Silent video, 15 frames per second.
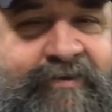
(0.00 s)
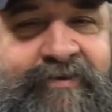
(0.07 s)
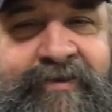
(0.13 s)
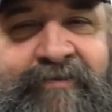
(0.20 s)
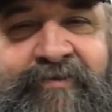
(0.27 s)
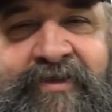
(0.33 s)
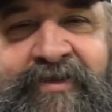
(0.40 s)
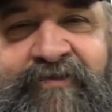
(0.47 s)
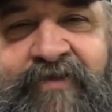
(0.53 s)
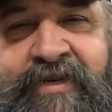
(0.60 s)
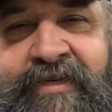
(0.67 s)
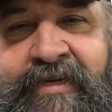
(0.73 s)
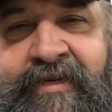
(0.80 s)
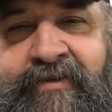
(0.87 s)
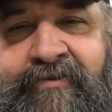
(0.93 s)
know, some of these
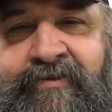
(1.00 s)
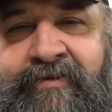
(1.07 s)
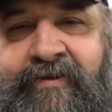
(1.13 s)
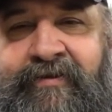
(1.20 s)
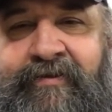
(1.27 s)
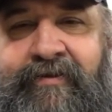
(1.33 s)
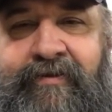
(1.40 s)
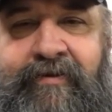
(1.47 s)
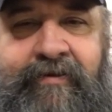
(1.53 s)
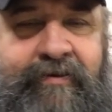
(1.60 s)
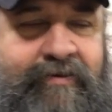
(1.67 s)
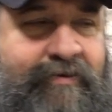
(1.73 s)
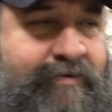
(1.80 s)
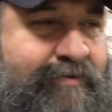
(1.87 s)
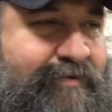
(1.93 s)
videos,
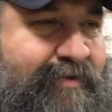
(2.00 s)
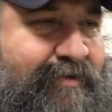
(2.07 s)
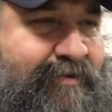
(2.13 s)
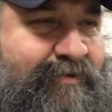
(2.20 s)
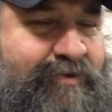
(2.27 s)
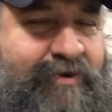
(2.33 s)
you know,